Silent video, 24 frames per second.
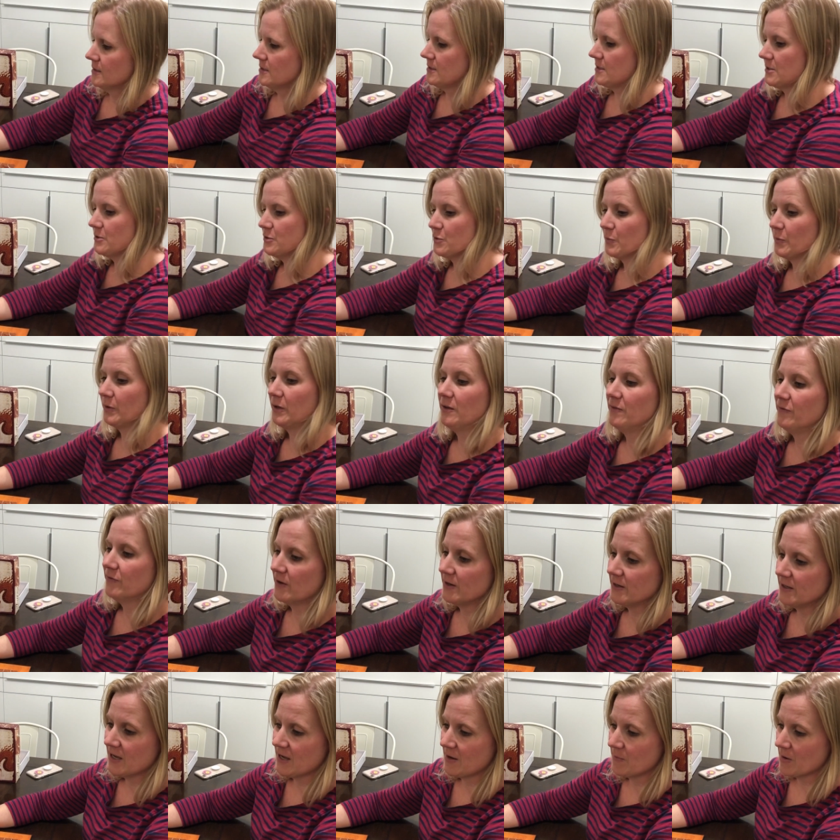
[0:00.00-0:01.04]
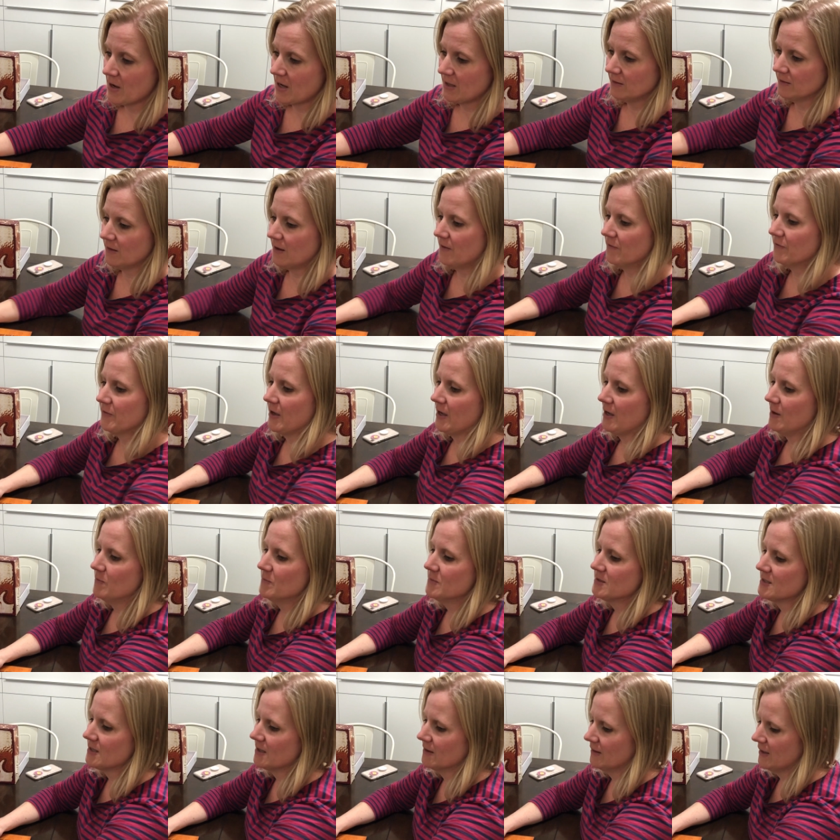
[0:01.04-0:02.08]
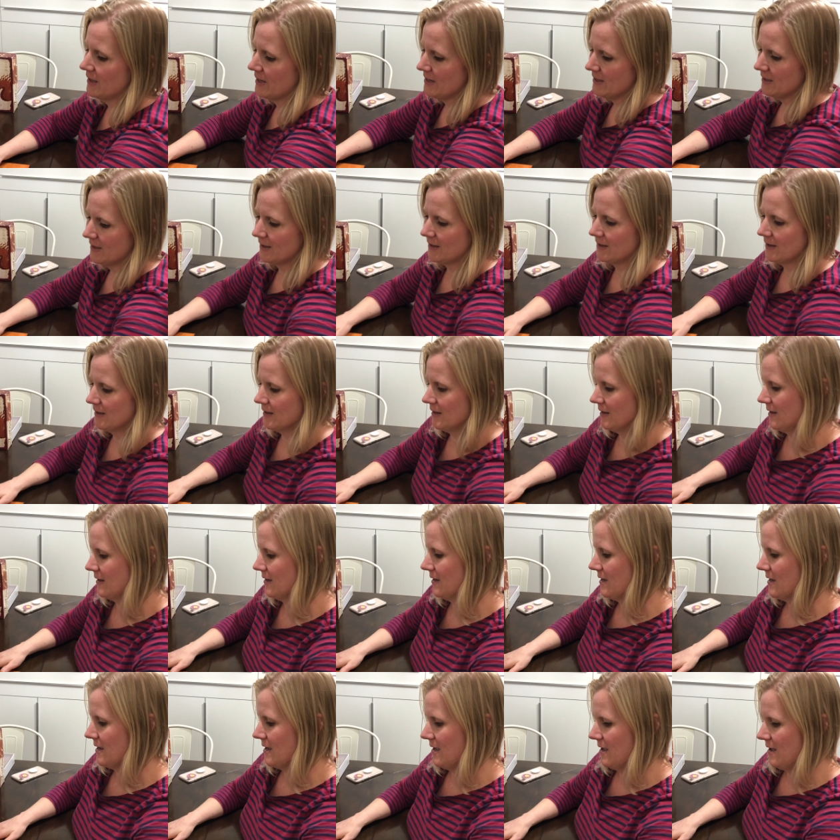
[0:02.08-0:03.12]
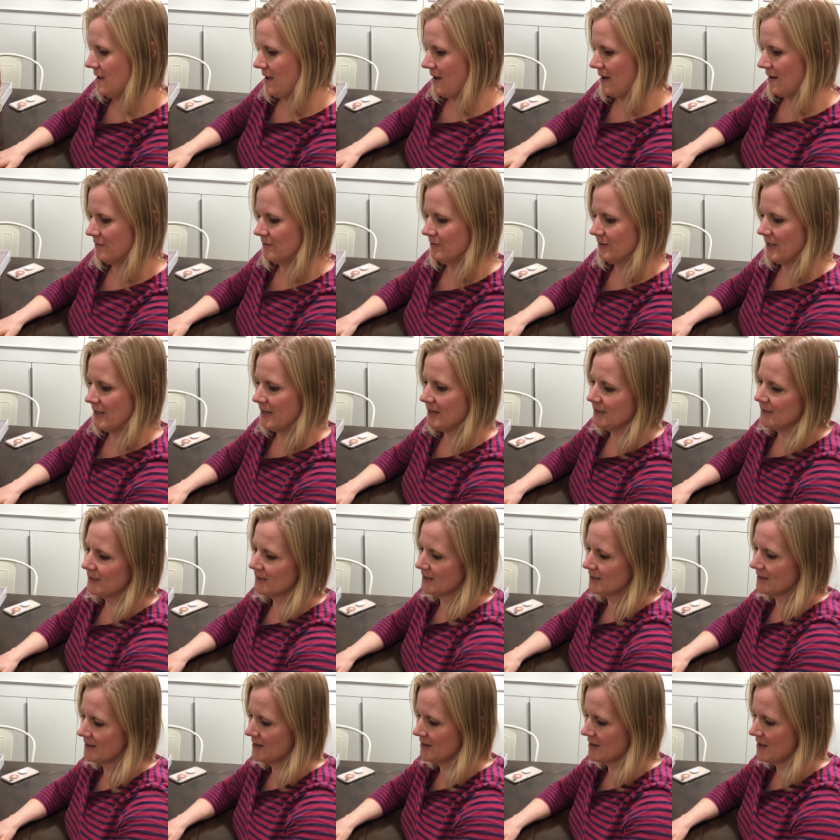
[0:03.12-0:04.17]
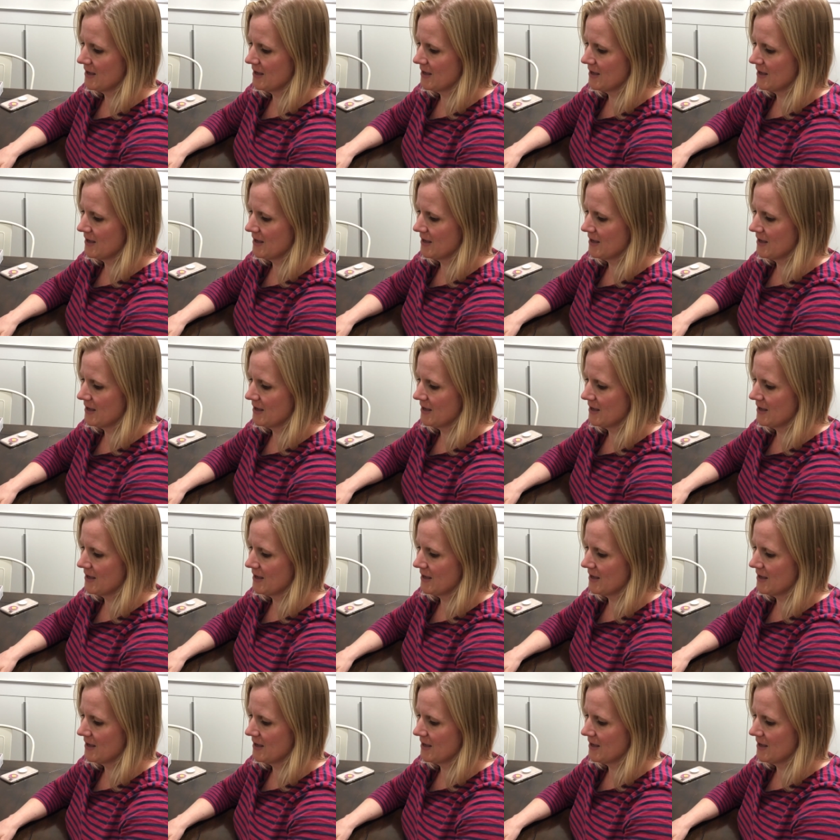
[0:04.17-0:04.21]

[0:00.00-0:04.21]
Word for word: This is a really fun game. I love games that like have like